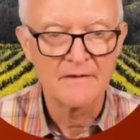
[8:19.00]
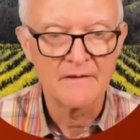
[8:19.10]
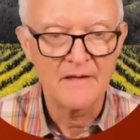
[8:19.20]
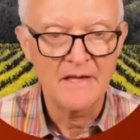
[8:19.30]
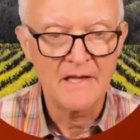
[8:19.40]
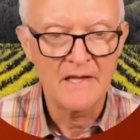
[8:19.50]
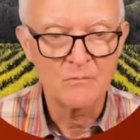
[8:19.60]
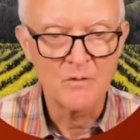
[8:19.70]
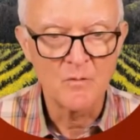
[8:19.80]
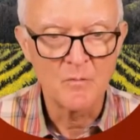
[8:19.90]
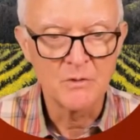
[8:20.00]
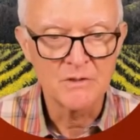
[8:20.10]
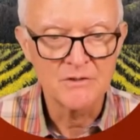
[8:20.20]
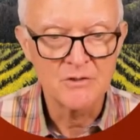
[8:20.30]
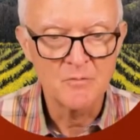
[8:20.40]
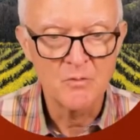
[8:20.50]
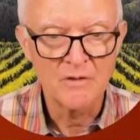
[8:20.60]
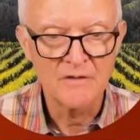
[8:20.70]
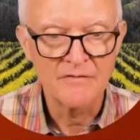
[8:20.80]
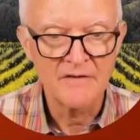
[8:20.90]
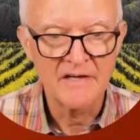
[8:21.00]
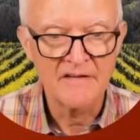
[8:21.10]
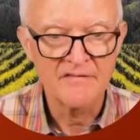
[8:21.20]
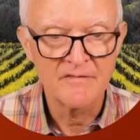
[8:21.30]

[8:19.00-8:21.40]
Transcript: And we will put 2.5